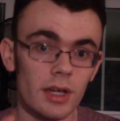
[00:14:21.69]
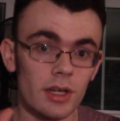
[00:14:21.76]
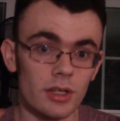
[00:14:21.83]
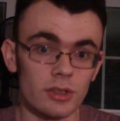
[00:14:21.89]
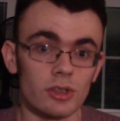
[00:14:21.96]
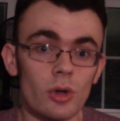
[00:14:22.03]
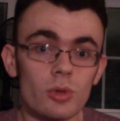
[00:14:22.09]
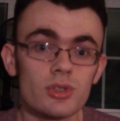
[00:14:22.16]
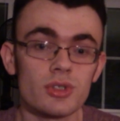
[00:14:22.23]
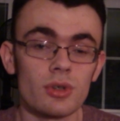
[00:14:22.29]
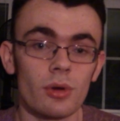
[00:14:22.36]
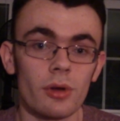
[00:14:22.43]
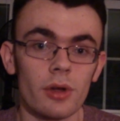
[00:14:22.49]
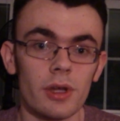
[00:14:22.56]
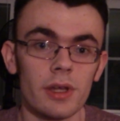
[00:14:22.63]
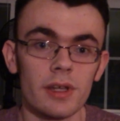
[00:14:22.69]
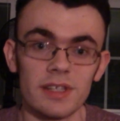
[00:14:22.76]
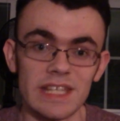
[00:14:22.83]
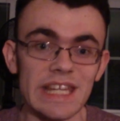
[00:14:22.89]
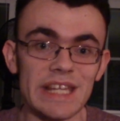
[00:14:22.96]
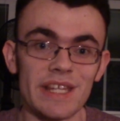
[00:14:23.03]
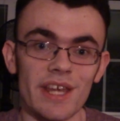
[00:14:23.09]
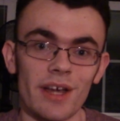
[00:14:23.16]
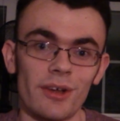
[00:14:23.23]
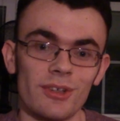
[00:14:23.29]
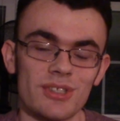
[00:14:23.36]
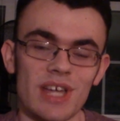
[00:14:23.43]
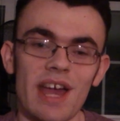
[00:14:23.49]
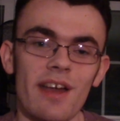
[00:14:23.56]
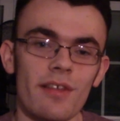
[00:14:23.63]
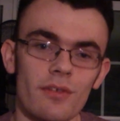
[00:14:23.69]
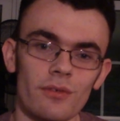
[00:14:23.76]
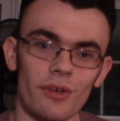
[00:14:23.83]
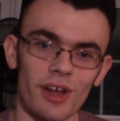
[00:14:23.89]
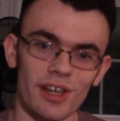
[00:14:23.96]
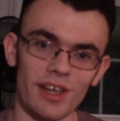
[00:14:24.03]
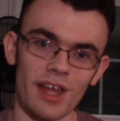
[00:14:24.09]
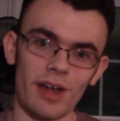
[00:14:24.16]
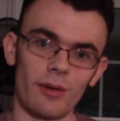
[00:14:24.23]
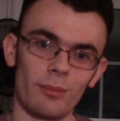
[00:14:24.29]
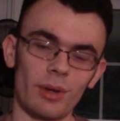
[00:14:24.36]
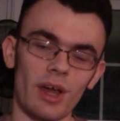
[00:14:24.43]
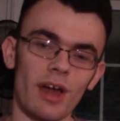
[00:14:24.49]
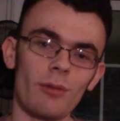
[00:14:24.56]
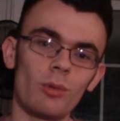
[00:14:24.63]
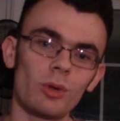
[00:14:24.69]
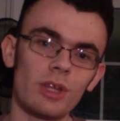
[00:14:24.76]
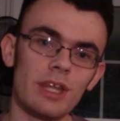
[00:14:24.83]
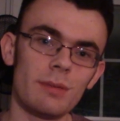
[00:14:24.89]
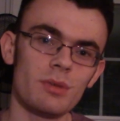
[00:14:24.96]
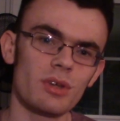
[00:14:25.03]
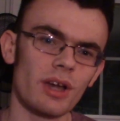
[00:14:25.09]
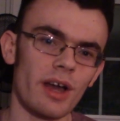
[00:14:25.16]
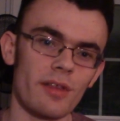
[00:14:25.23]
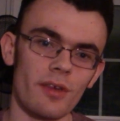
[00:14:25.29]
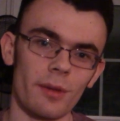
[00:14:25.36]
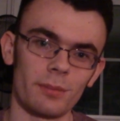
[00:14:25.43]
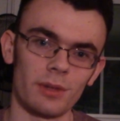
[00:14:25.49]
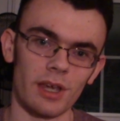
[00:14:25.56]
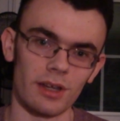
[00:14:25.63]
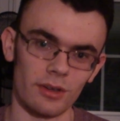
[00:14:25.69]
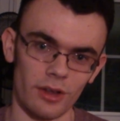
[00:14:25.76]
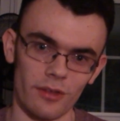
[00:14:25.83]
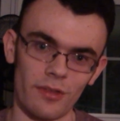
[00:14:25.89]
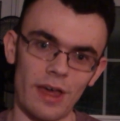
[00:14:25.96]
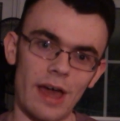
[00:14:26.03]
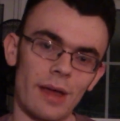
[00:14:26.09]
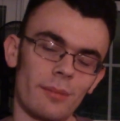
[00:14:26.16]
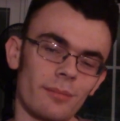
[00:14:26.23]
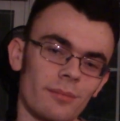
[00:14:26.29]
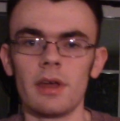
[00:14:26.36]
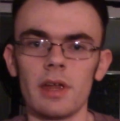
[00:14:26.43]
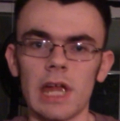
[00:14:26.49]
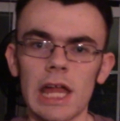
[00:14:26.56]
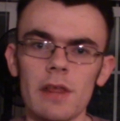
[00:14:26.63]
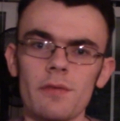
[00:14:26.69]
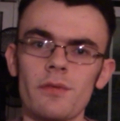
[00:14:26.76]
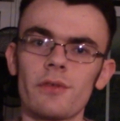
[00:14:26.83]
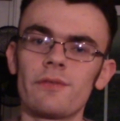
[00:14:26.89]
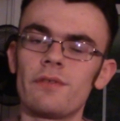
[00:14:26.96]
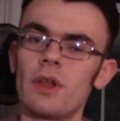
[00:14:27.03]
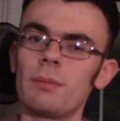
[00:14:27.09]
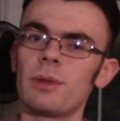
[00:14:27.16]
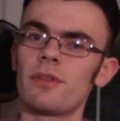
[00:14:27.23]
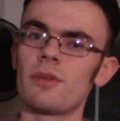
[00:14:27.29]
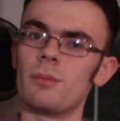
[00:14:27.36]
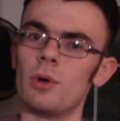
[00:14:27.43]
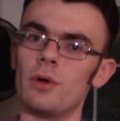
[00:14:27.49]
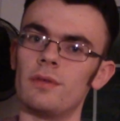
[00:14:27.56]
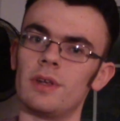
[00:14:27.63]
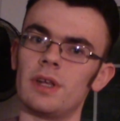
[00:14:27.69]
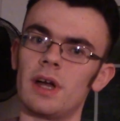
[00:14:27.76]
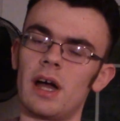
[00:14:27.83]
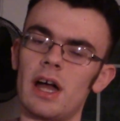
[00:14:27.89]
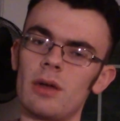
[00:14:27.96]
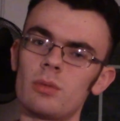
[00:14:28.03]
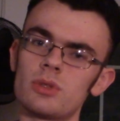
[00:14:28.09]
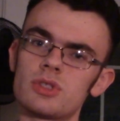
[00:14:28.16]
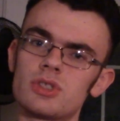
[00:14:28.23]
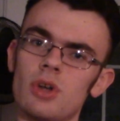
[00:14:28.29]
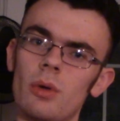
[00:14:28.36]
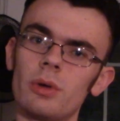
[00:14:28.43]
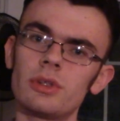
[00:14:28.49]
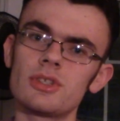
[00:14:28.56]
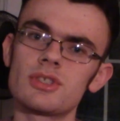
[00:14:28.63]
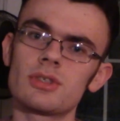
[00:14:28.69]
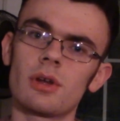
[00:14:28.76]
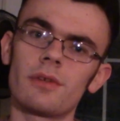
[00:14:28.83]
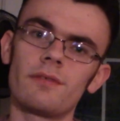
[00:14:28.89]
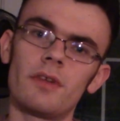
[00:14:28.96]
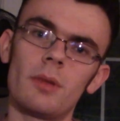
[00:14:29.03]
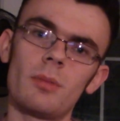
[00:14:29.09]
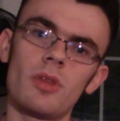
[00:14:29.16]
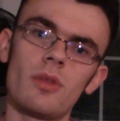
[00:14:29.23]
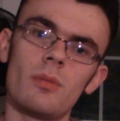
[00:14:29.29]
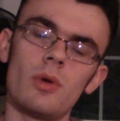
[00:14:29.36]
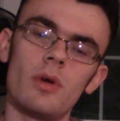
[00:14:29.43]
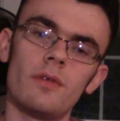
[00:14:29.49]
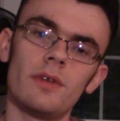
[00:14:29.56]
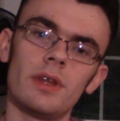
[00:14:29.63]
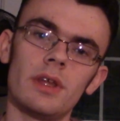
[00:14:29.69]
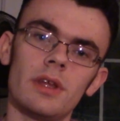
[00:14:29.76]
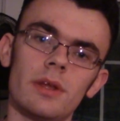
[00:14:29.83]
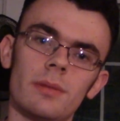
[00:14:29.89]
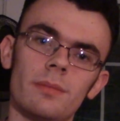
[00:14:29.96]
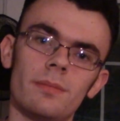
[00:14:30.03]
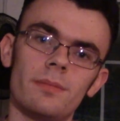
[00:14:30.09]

no story details as of right now, but I will keep you guys updated on that. As for filming the movie, I was going to start filming the movie,